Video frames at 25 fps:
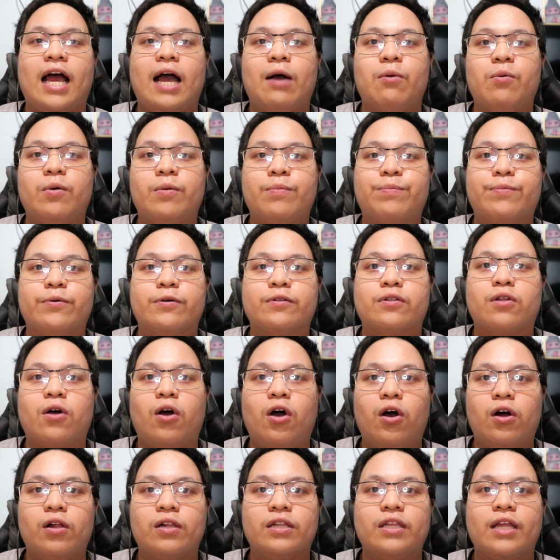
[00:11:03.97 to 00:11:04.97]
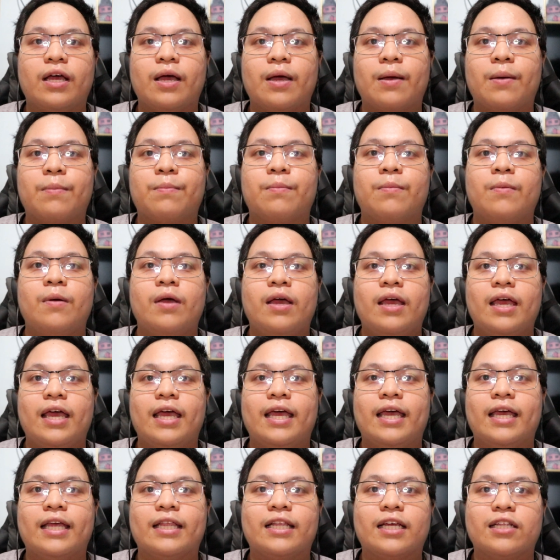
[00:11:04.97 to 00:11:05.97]
I will put all them
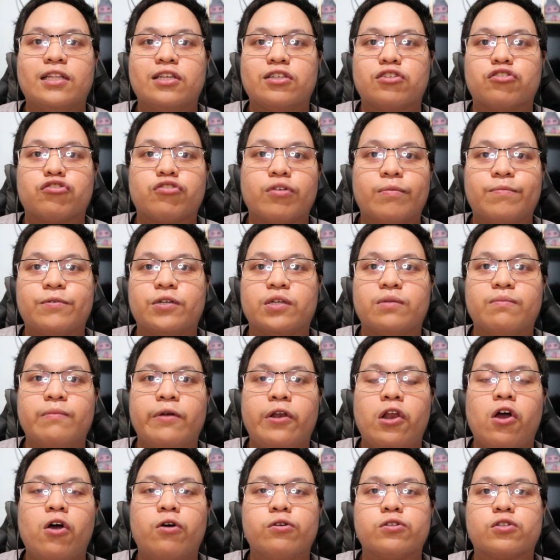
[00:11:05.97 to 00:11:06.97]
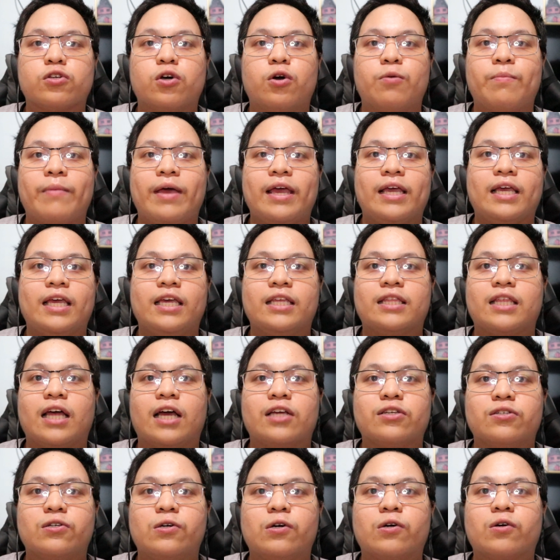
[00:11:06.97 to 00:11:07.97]
in the description below. So
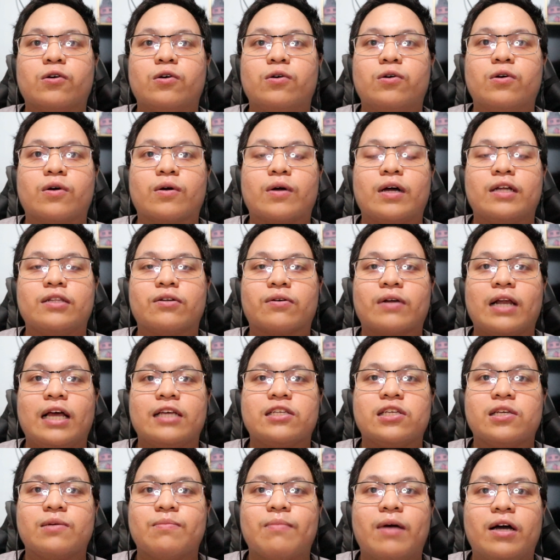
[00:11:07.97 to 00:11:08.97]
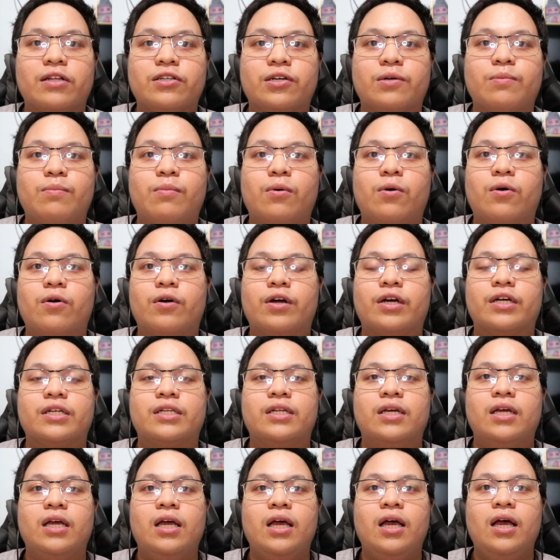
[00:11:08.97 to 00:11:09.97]
makikita nyo kung anong klaseng
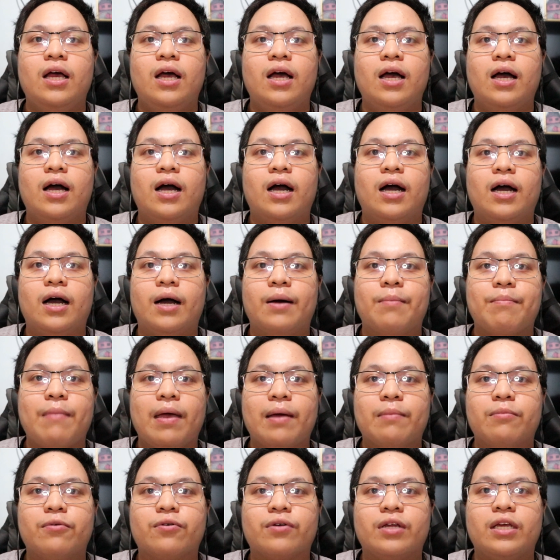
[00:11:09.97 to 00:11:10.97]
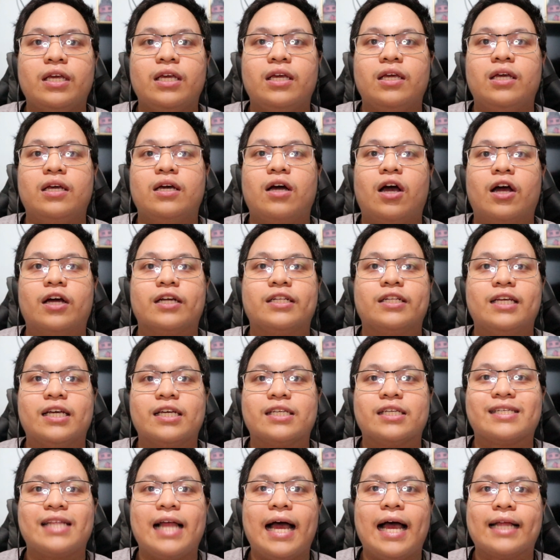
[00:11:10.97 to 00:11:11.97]
motherboard, memory, hard
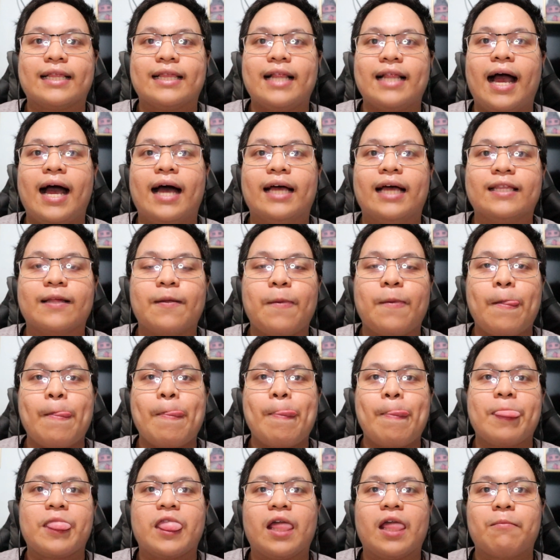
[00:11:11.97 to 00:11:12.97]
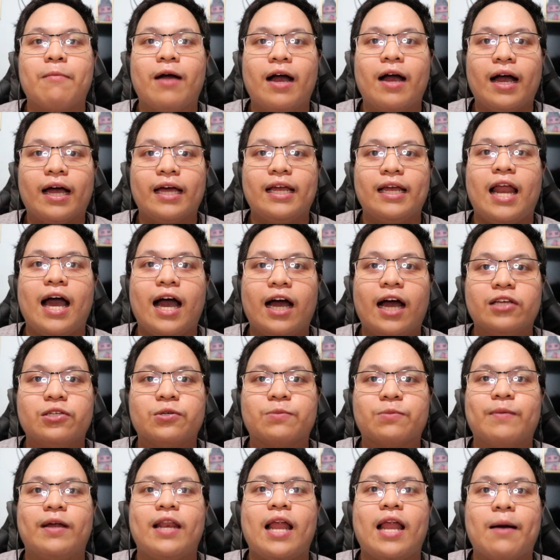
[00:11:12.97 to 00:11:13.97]
disk, lahat ng mga kailangan
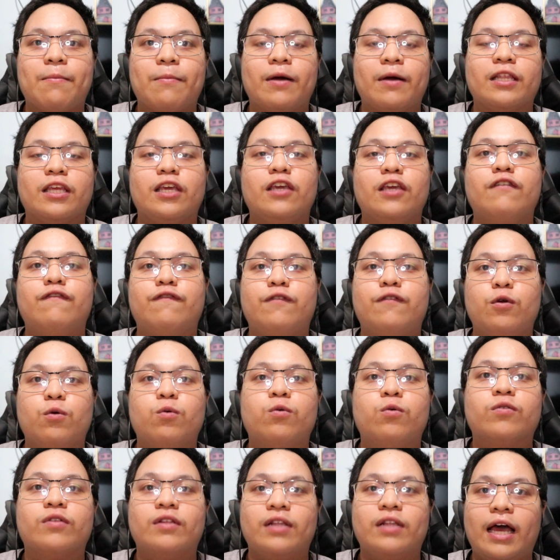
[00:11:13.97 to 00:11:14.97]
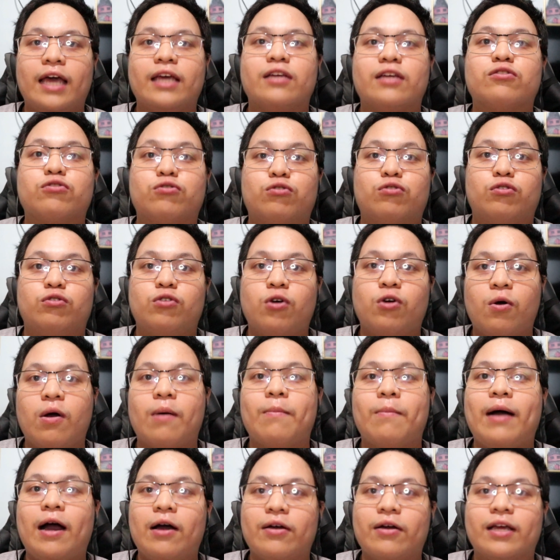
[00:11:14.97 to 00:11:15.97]
yung malaman. If you would like to know
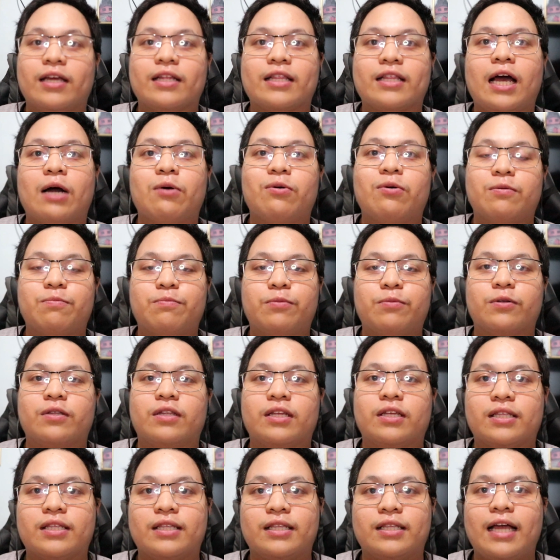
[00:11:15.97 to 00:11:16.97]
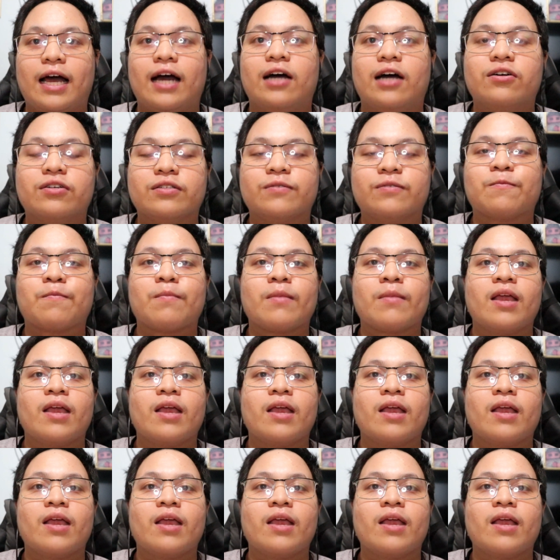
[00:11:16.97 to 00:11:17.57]
about it, I will put it down.